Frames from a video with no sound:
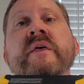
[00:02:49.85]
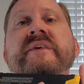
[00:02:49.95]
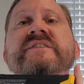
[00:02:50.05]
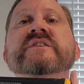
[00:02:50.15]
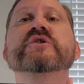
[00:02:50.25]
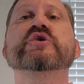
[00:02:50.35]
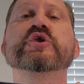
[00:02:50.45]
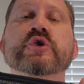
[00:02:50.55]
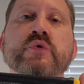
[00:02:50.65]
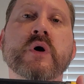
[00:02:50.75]
This is
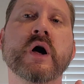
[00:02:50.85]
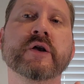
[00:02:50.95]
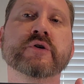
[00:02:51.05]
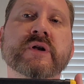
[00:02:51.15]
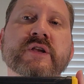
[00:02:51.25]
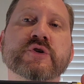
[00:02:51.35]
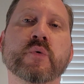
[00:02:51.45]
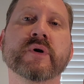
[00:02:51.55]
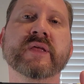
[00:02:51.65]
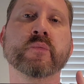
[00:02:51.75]

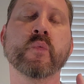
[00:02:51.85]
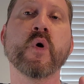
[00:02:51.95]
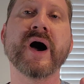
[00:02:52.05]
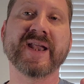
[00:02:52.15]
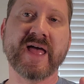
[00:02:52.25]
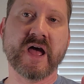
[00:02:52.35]
220 watt